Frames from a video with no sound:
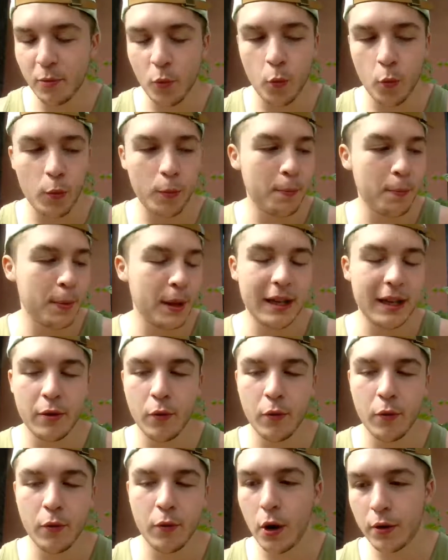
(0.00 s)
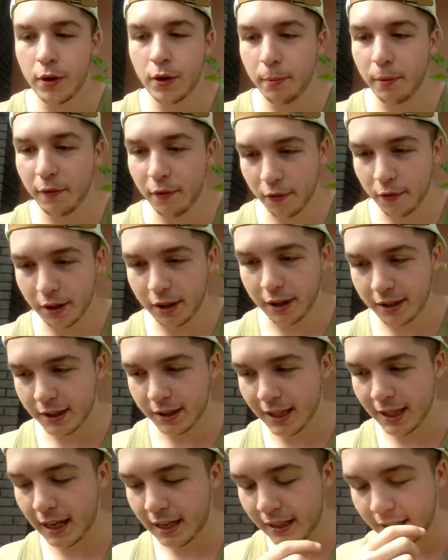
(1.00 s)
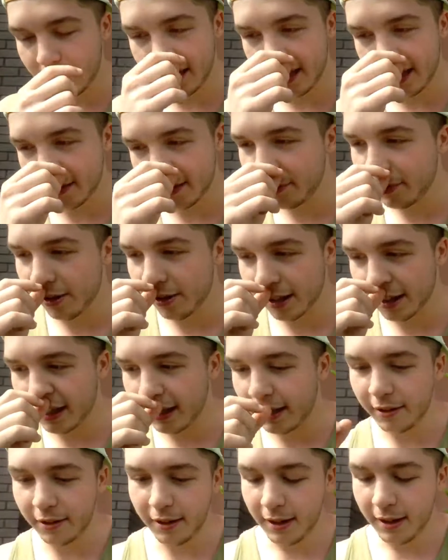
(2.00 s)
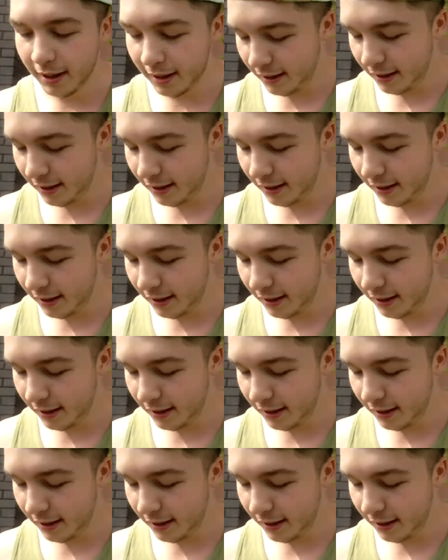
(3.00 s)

and being woke before your set. It doesn't work out.